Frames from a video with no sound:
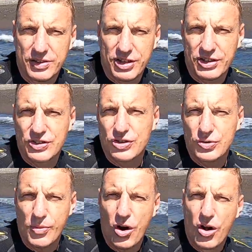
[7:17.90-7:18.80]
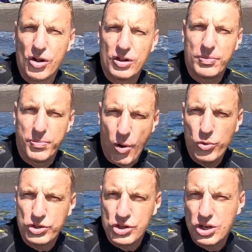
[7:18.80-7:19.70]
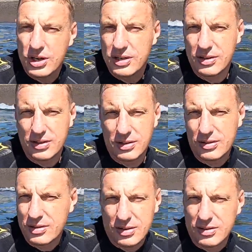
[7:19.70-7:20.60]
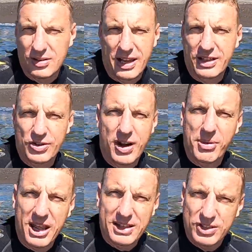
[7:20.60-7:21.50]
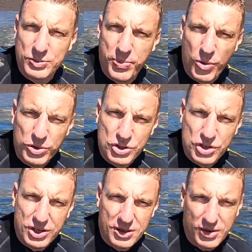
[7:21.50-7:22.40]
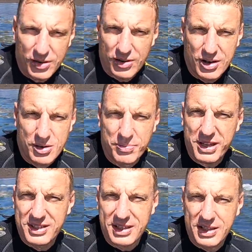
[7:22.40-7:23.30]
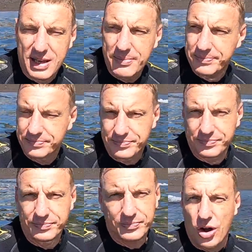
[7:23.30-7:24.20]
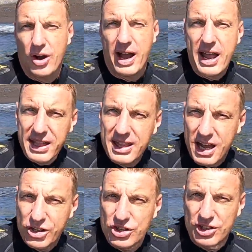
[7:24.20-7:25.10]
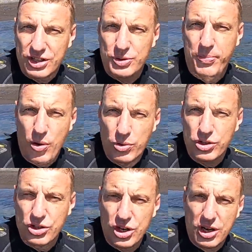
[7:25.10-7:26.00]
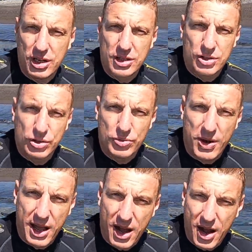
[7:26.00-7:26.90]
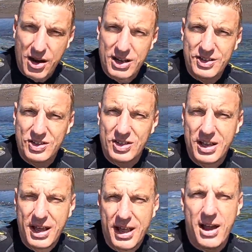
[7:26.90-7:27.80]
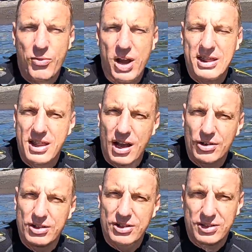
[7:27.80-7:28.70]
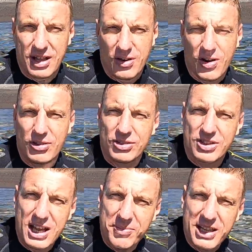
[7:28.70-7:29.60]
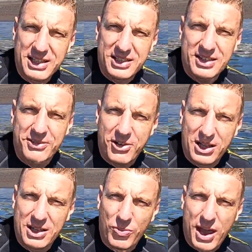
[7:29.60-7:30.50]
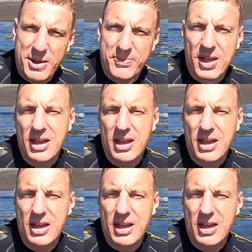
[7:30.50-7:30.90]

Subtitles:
this small pouch, like 3 liters pouch or BCD. So I attached this pouch to my harness. If I went down around 10 meters, it felt way